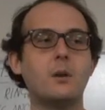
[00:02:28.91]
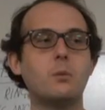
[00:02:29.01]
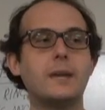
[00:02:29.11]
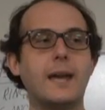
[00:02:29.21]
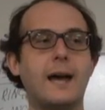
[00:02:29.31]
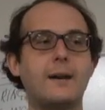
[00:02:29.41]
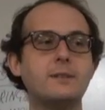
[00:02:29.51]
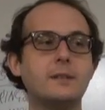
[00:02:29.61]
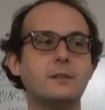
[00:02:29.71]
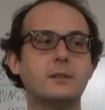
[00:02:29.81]
What you
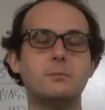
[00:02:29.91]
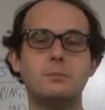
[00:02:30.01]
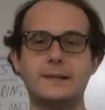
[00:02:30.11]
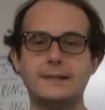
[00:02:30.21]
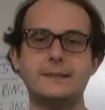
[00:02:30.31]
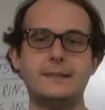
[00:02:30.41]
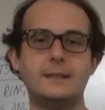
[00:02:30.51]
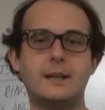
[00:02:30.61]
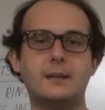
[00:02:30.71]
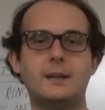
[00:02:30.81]
haven't completely
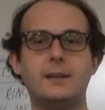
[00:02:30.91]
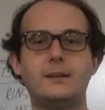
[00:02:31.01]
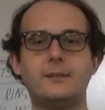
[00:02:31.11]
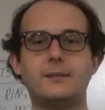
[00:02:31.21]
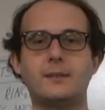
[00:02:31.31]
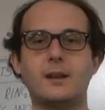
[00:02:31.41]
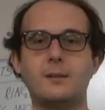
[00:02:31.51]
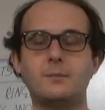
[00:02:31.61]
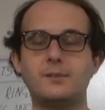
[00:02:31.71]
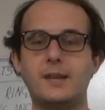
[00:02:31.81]
done is
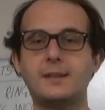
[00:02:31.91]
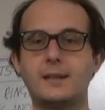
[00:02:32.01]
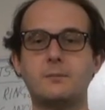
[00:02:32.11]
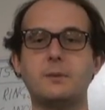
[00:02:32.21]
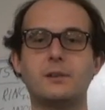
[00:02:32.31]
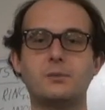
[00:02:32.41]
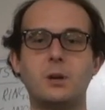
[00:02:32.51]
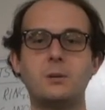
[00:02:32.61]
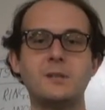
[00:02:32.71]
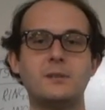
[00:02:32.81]
setting up the
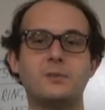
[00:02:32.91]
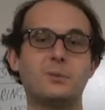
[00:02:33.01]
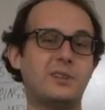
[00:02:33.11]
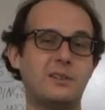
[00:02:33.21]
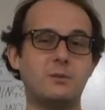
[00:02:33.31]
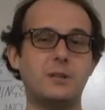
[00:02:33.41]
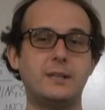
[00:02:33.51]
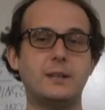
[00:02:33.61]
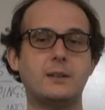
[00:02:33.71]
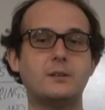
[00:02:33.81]
experiments, which you haven't really
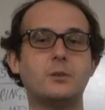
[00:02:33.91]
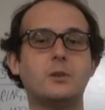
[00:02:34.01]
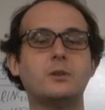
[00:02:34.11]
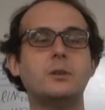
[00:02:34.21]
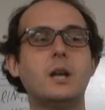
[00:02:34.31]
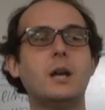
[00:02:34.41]
done at all,